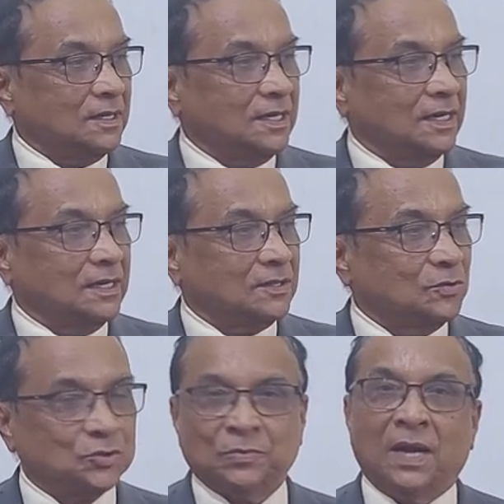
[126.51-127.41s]

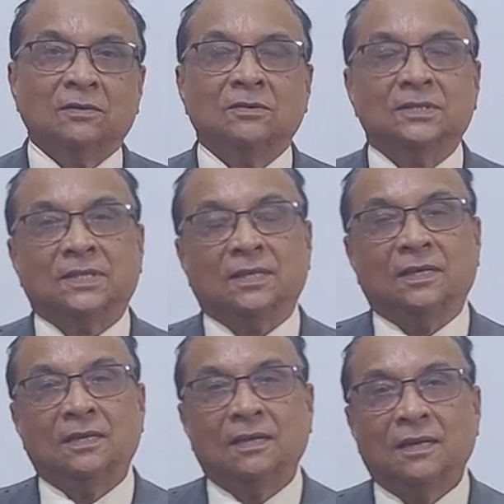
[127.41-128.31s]
that Usmanu is
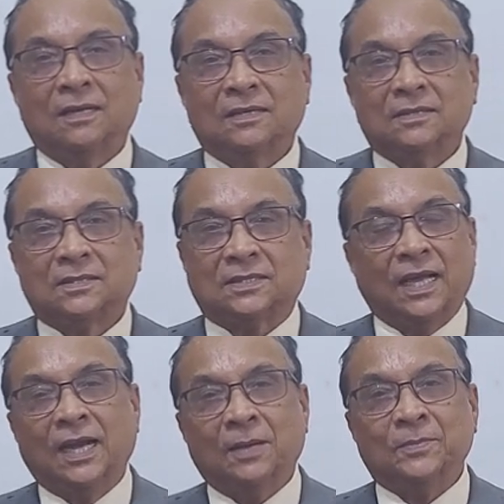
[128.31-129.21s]
the
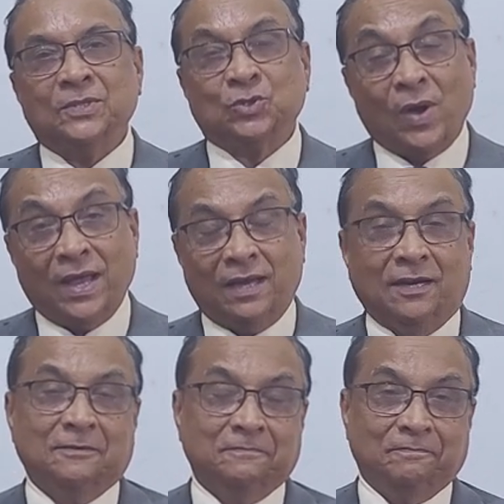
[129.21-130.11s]
son of the
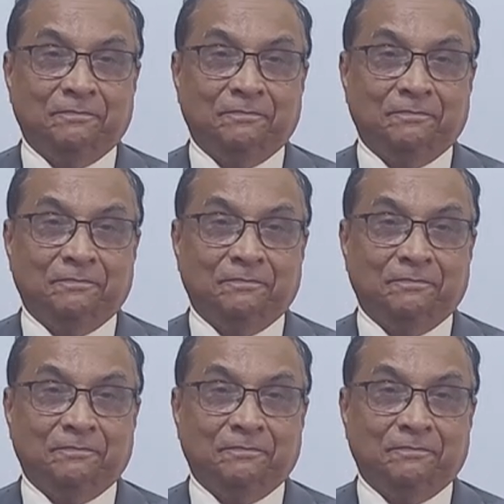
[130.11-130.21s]
soil.